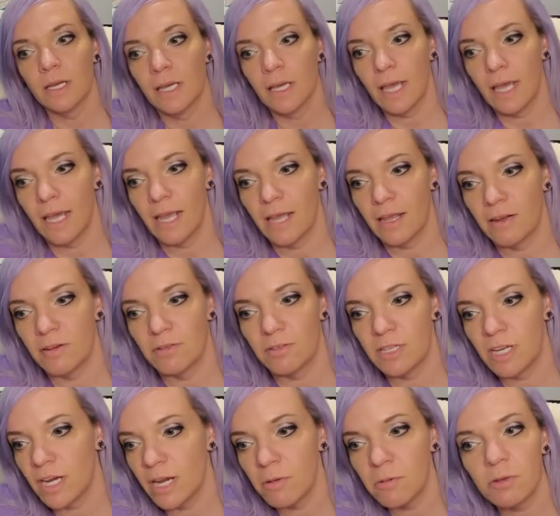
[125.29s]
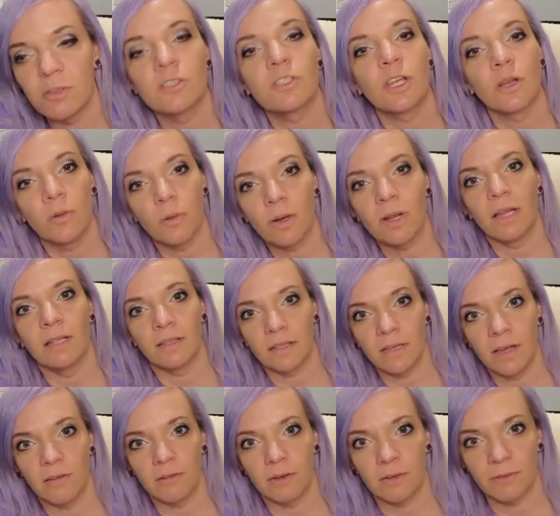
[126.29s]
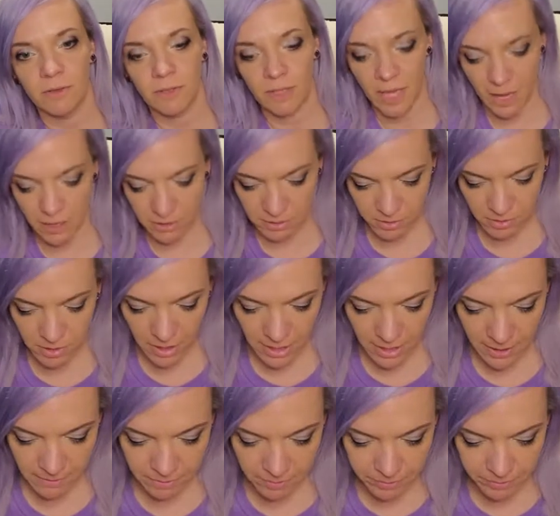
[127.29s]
and today we're just going to work on the cover for that, okay?